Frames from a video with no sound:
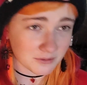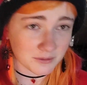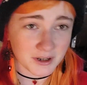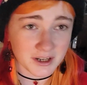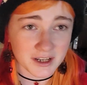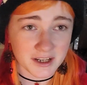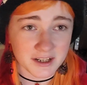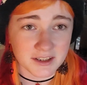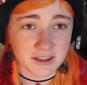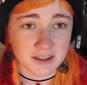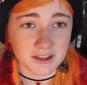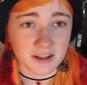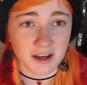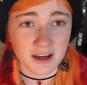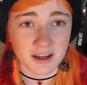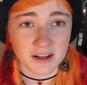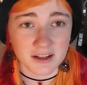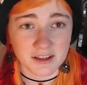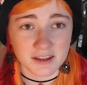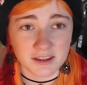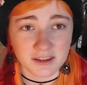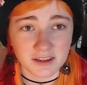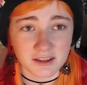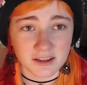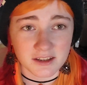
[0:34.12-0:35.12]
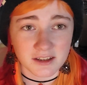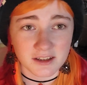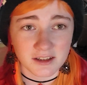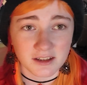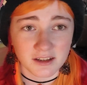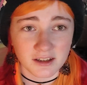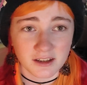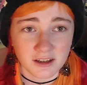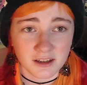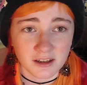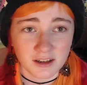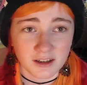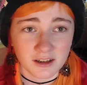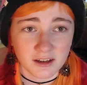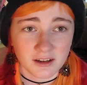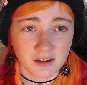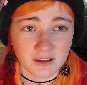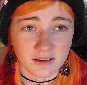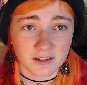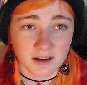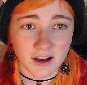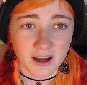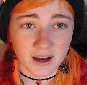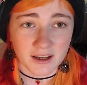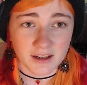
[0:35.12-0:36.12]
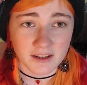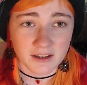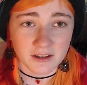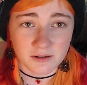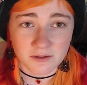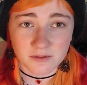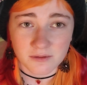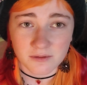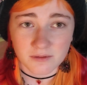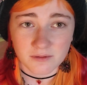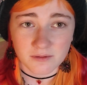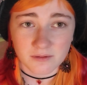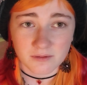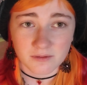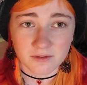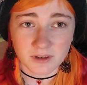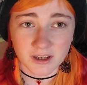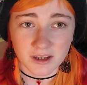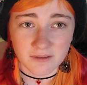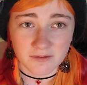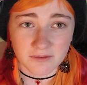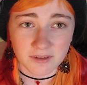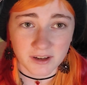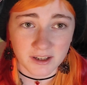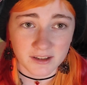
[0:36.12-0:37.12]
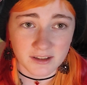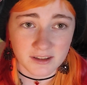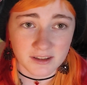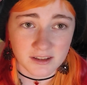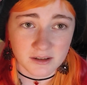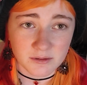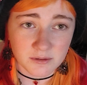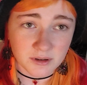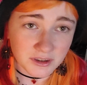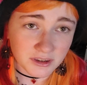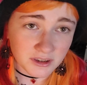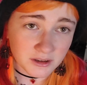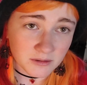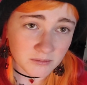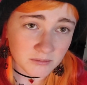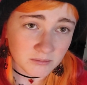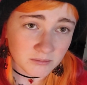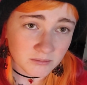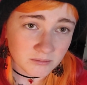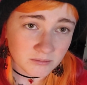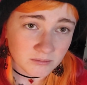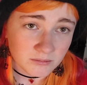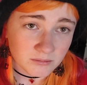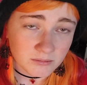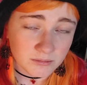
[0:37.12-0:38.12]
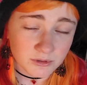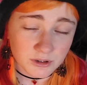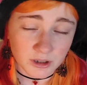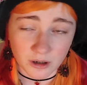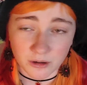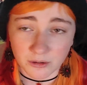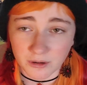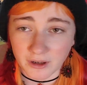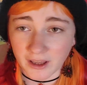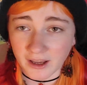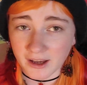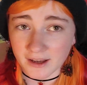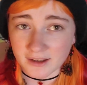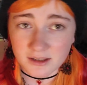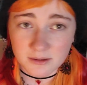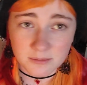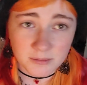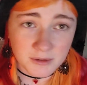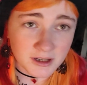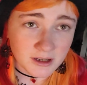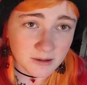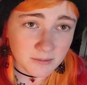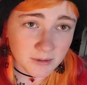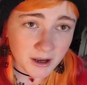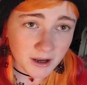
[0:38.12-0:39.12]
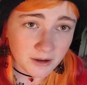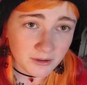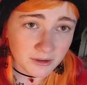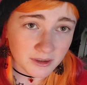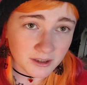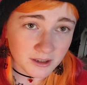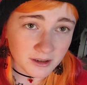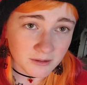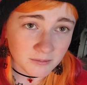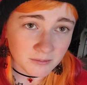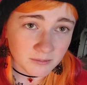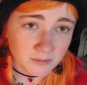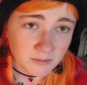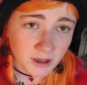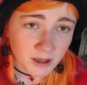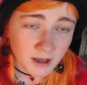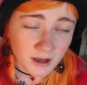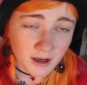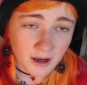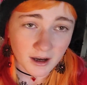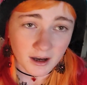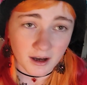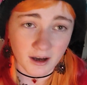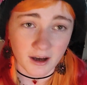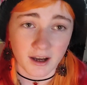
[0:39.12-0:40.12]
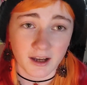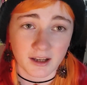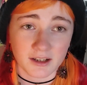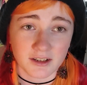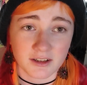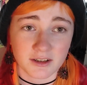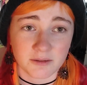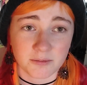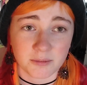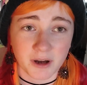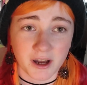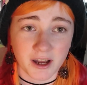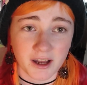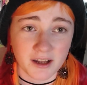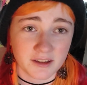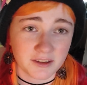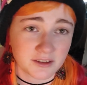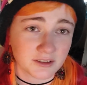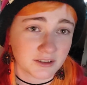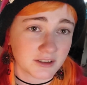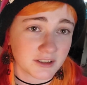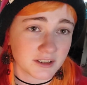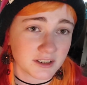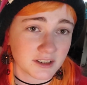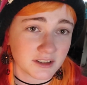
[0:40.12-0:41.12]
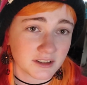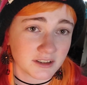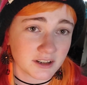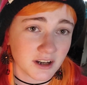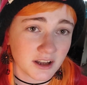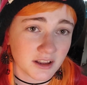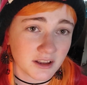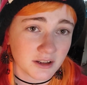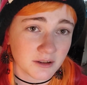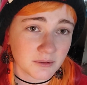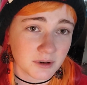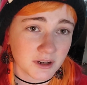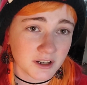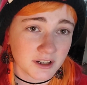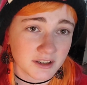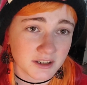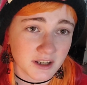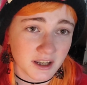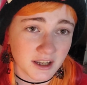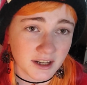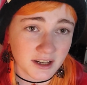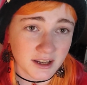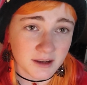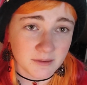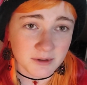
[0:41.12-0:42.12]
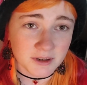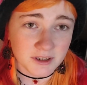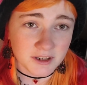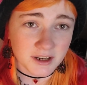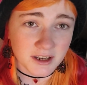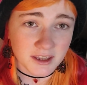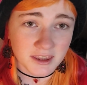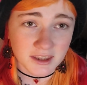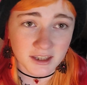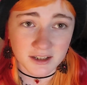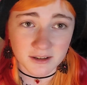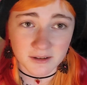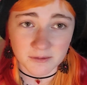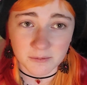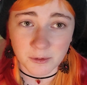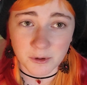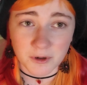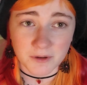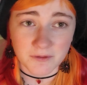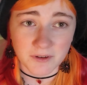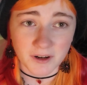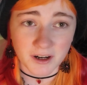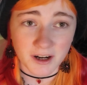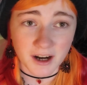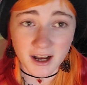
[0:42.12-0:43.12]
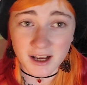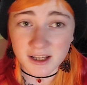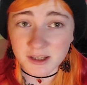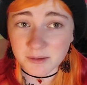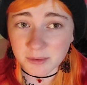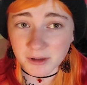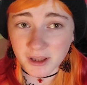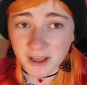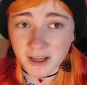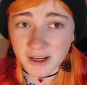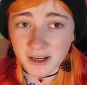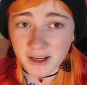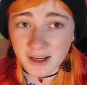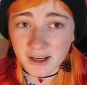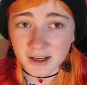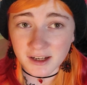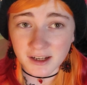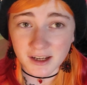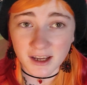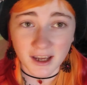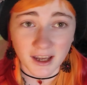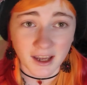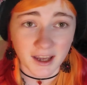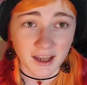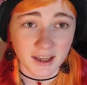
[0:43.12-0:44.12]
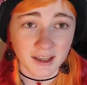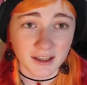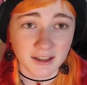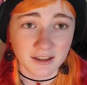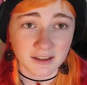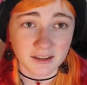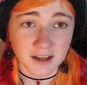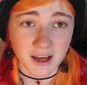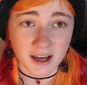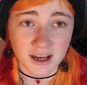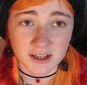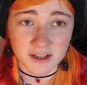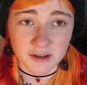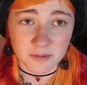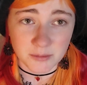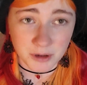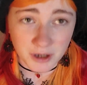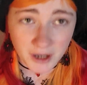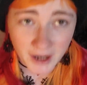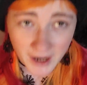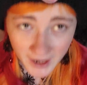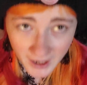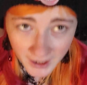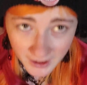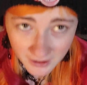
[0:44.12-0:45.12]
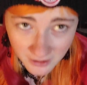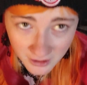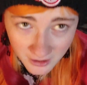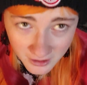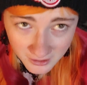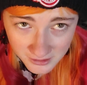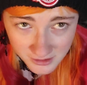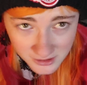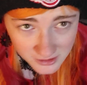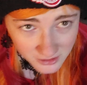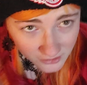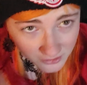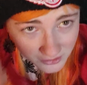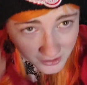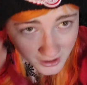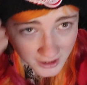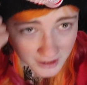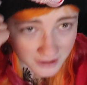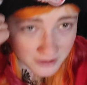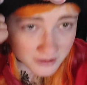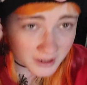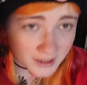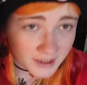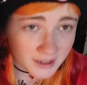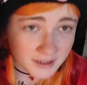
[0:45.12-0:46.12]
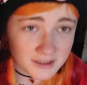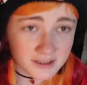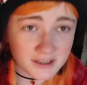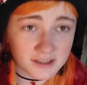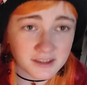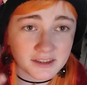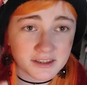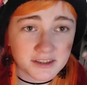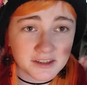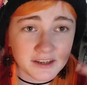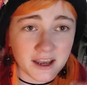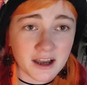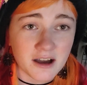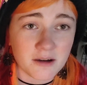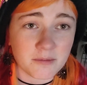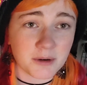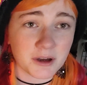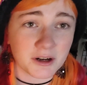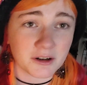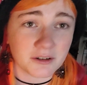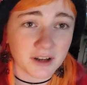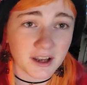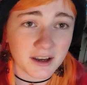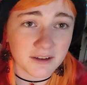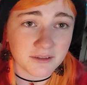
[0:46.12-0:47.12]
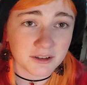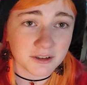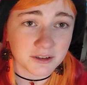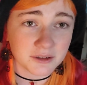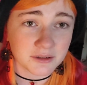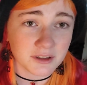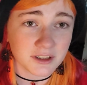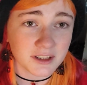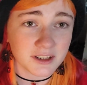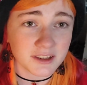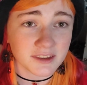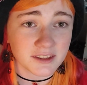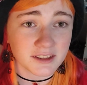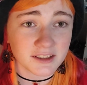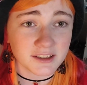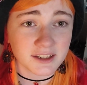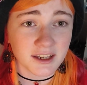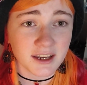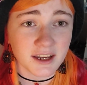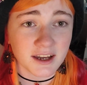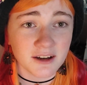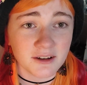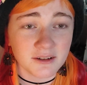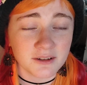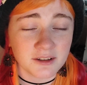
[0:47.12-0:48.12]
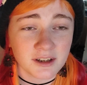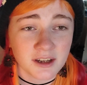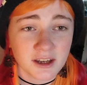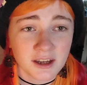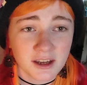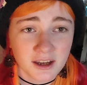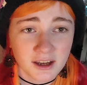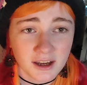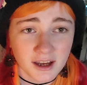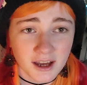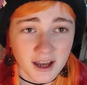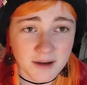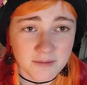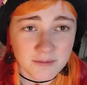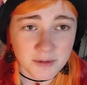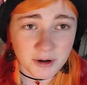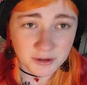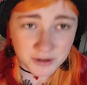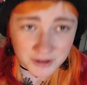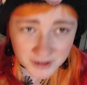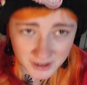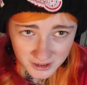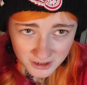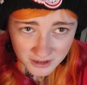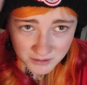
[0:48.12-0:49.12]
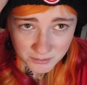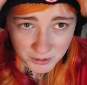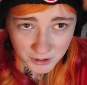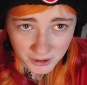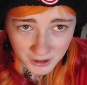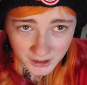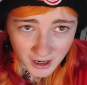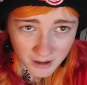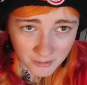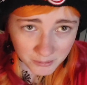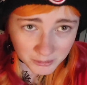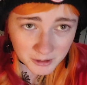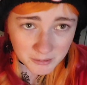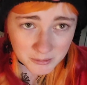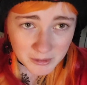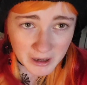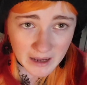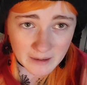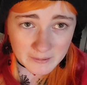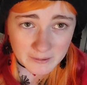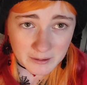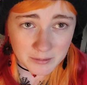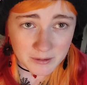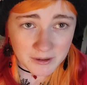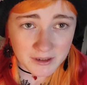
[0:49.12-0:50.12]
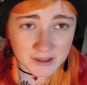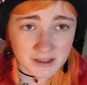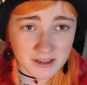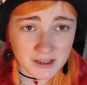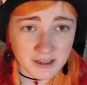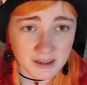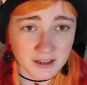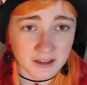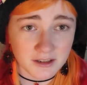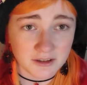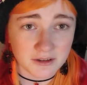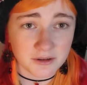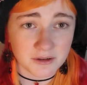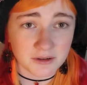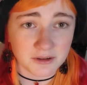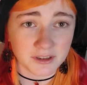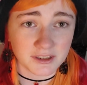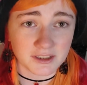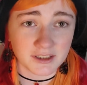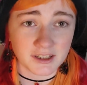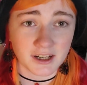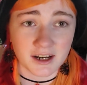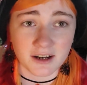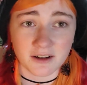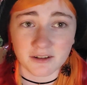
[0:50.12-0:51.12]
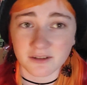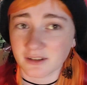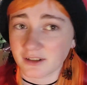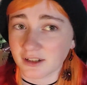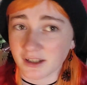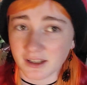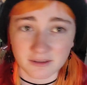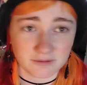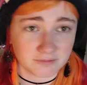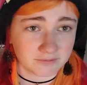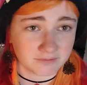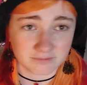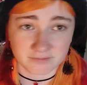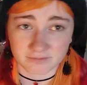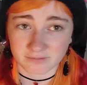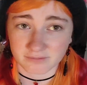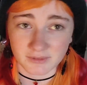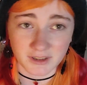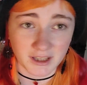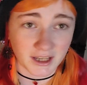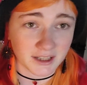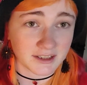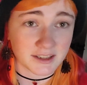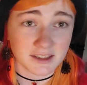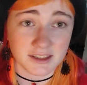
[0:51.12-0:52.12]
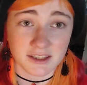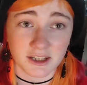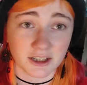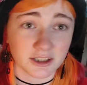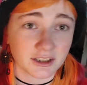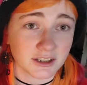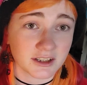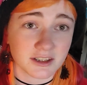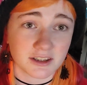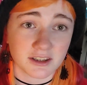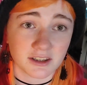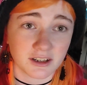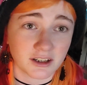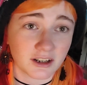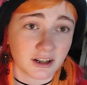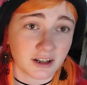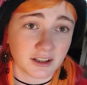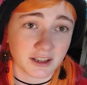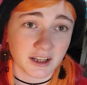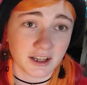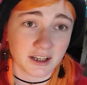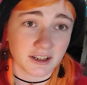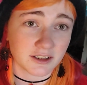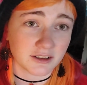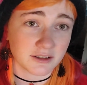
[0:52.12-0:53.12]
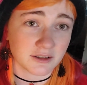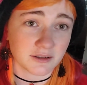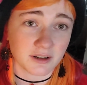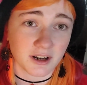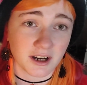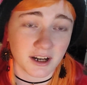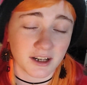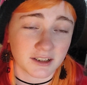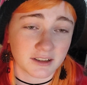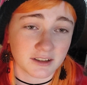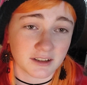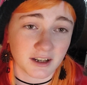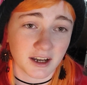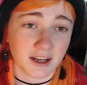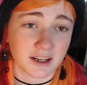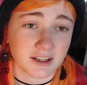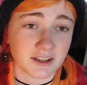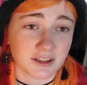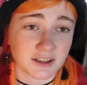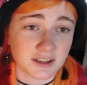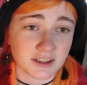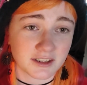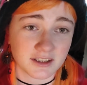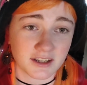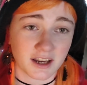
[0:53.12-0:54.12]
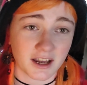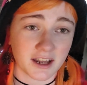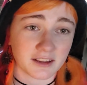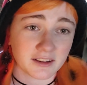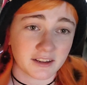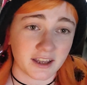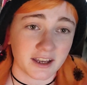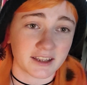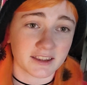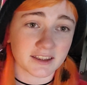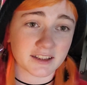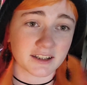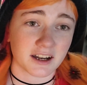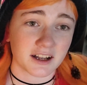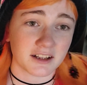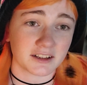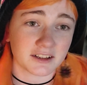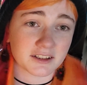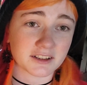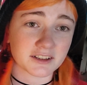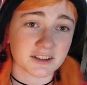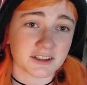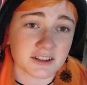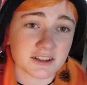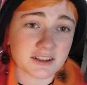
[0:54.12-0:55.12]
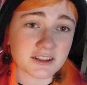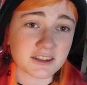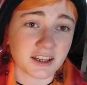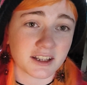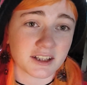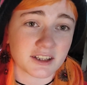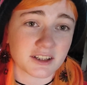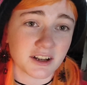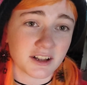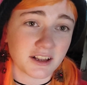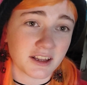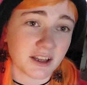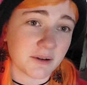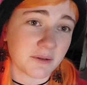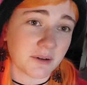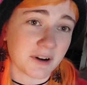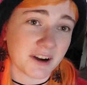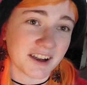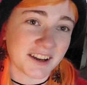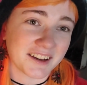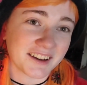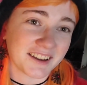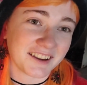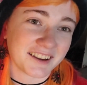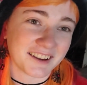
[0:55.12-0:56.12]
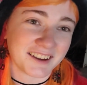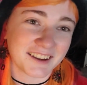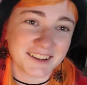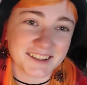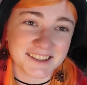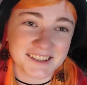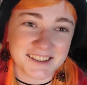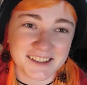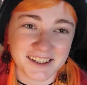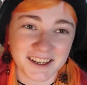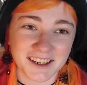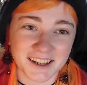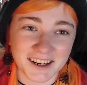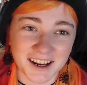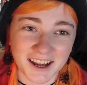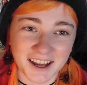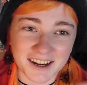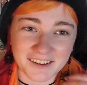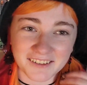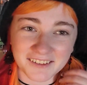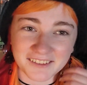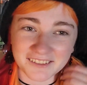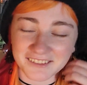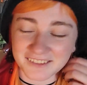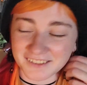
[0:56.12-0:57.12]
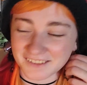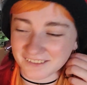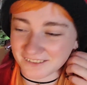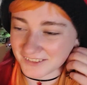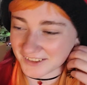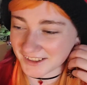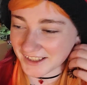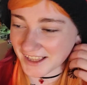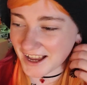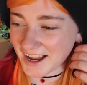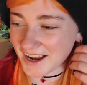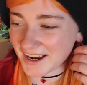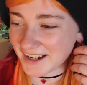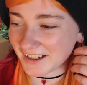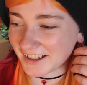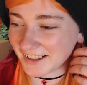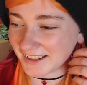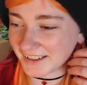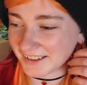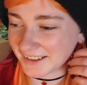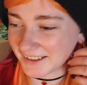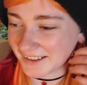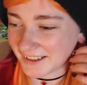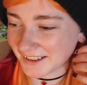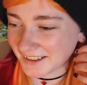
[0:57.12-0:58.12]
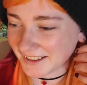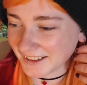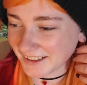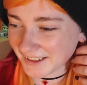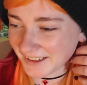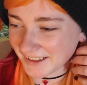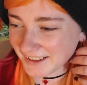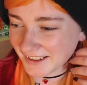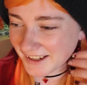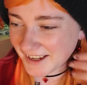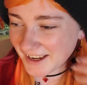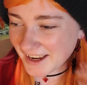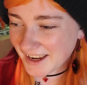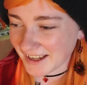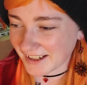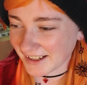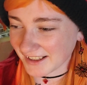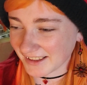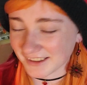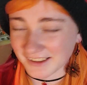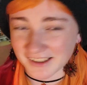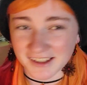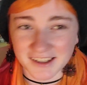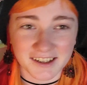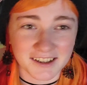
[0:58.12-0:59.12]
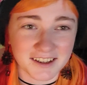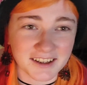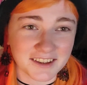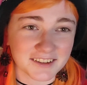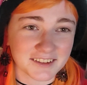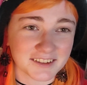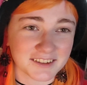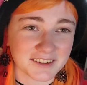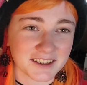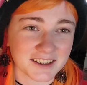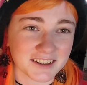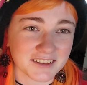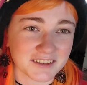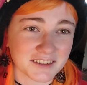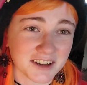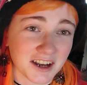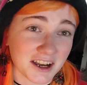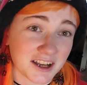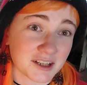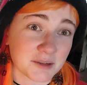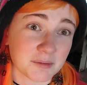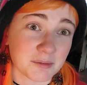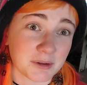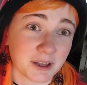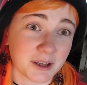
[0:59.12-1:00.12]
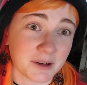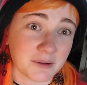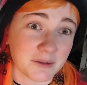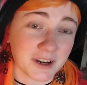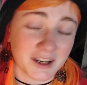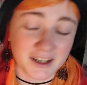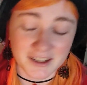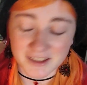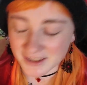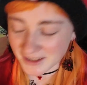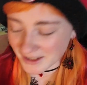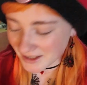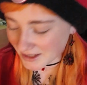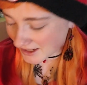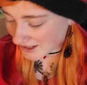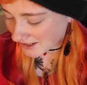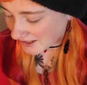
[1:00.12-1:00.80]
wigs, honestly, I don't get fancy with them. Don't ask me about them. I just buy $13 wigs on Amazon that are more for cosplaying, and I just put a hat on so that you can't see the scalp. I don't have to glue anything down. At most, I just put a couple of bobby pins in there to hold it down. That's seriously all I do. I like the colors. That's all I want. I don't rely on anything other than cosplay wigs.